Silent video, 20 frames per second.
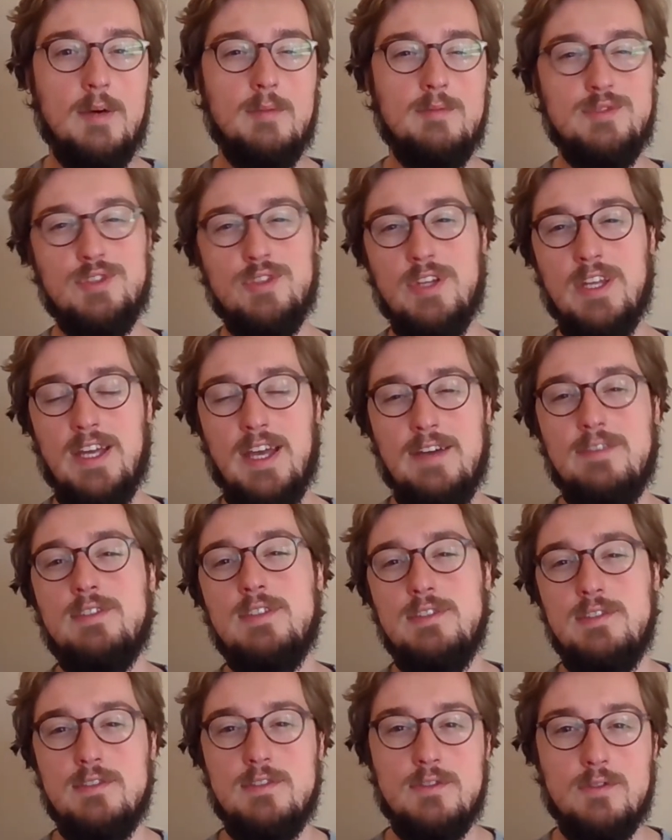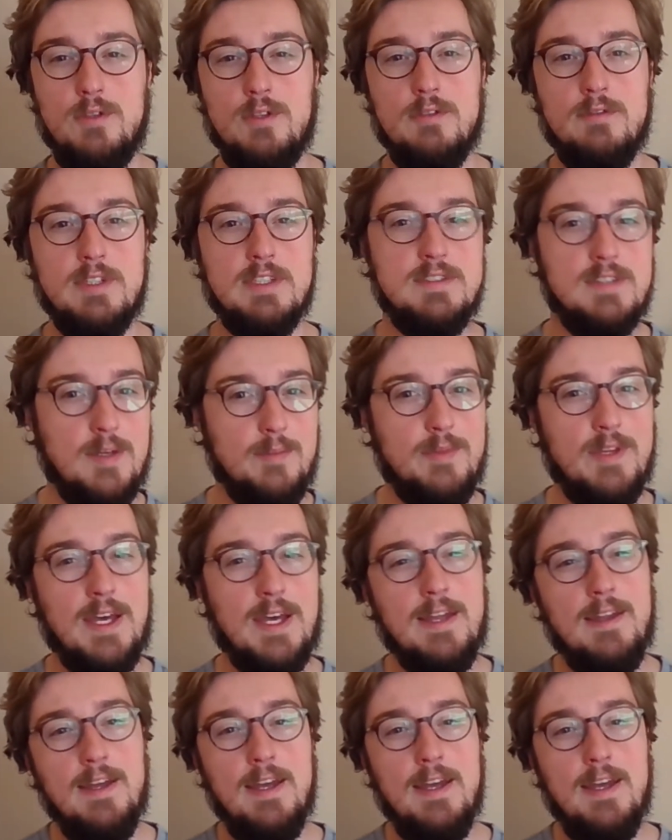so they have to just sort of accept that.